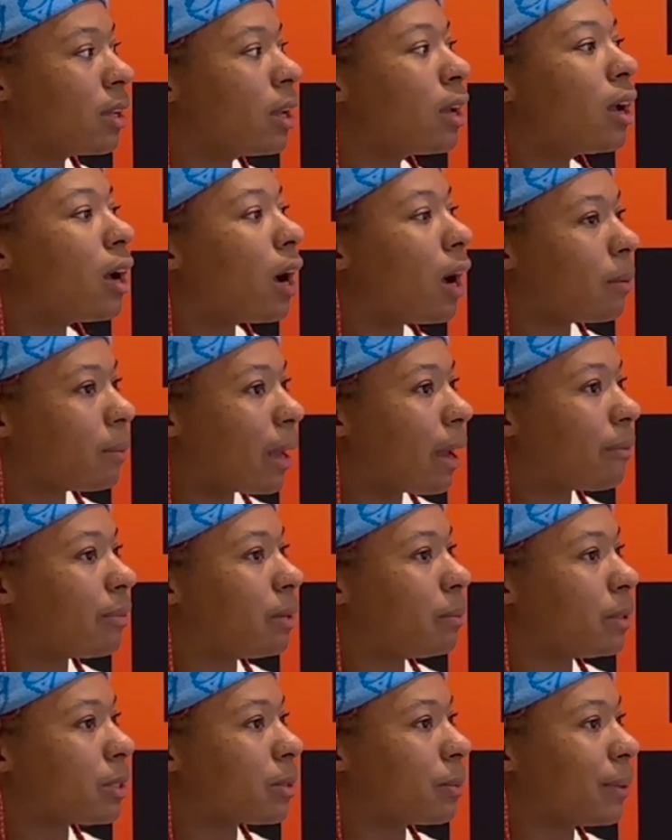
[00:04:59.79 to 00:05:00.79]
Yeah. I'm having
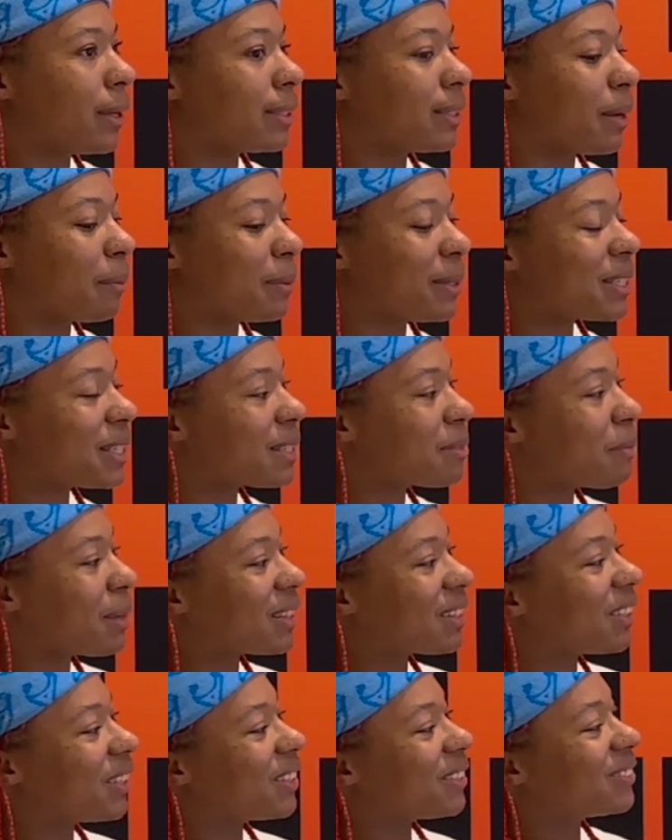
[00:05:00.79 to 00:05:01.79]
a mental breakdown. But this is my
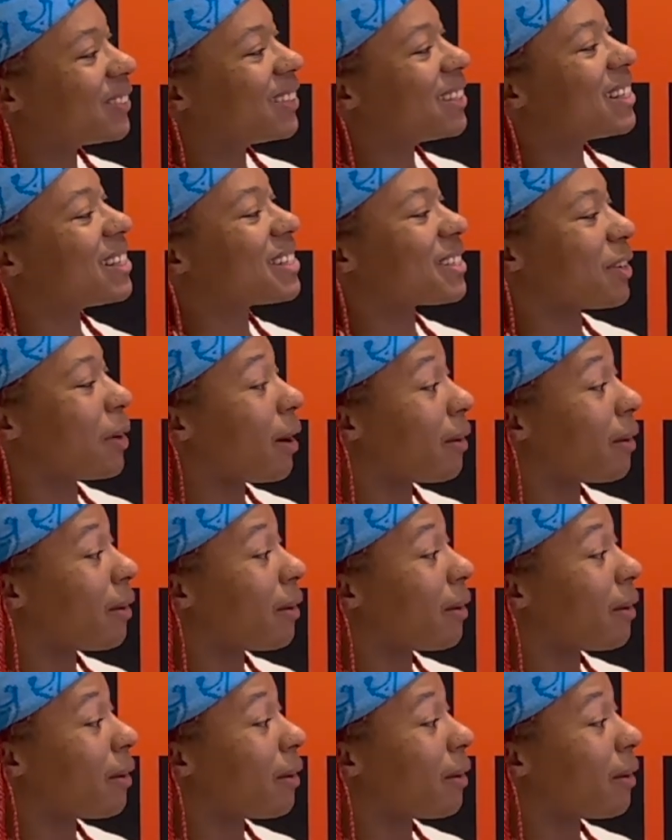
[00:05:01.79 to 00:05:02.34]
third one, so